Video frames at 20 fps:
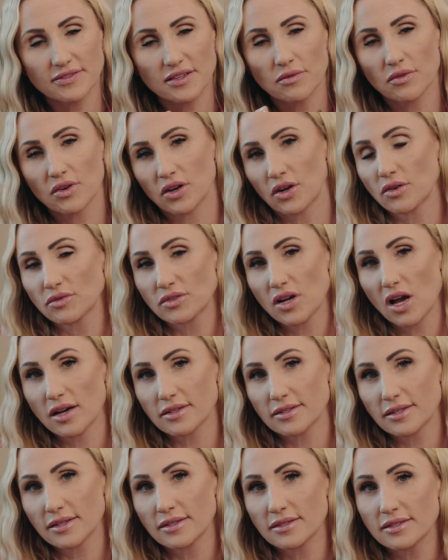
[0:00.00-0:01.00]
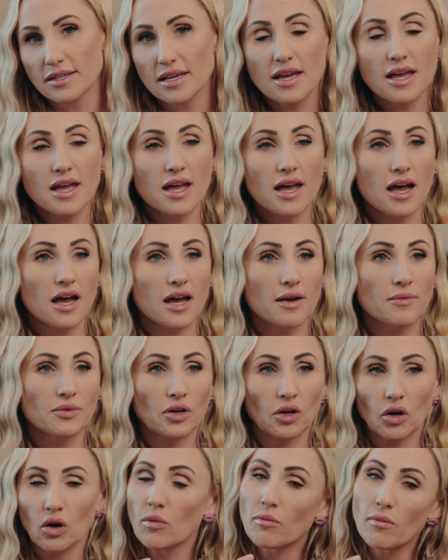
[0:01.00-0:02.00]
of neurotoxins,
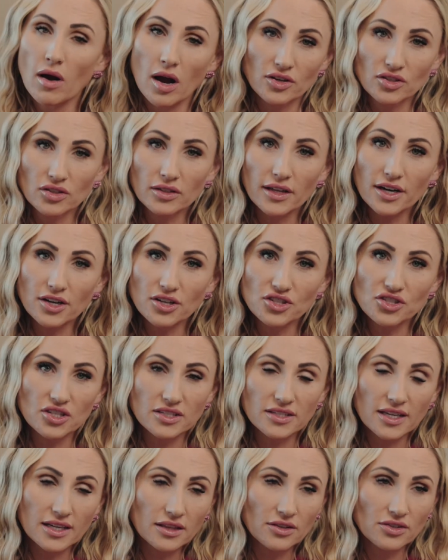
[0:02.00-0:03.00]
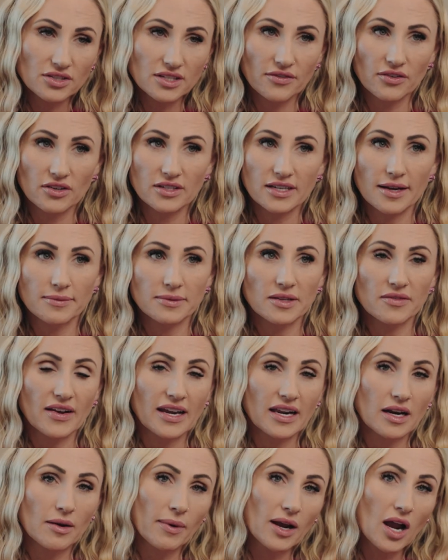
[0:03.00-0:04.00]
neuromodulators, just like there's different types of
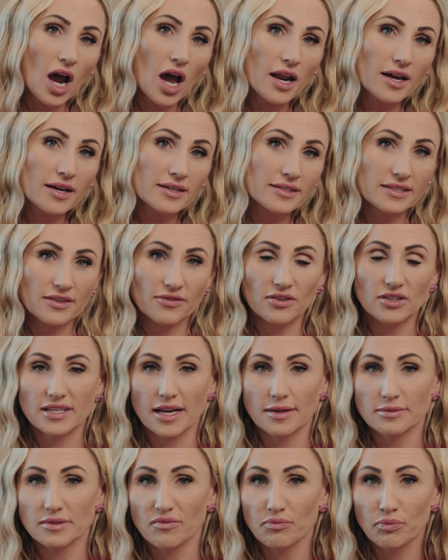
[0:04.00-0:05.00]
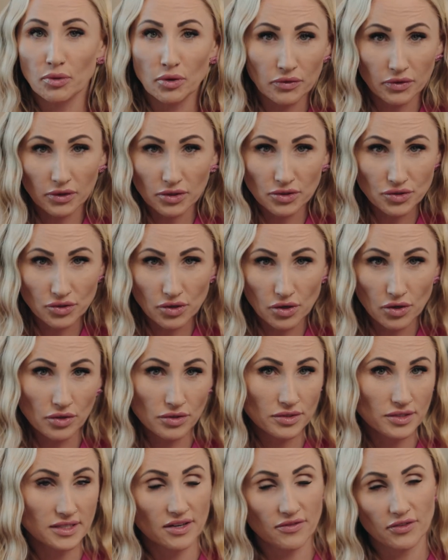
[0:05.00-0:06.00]
antibiotics, different types of birth
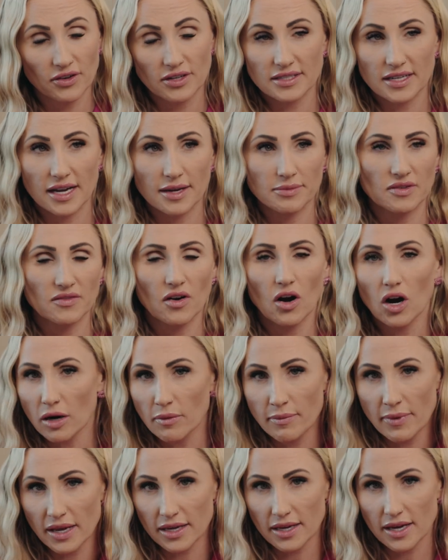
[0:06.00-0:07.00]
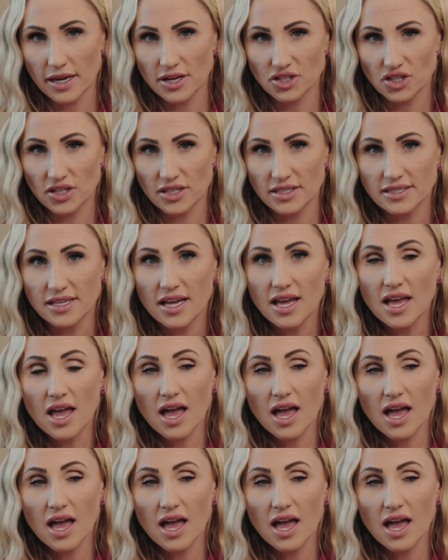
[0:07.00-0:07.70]
controls, different types of heart medications.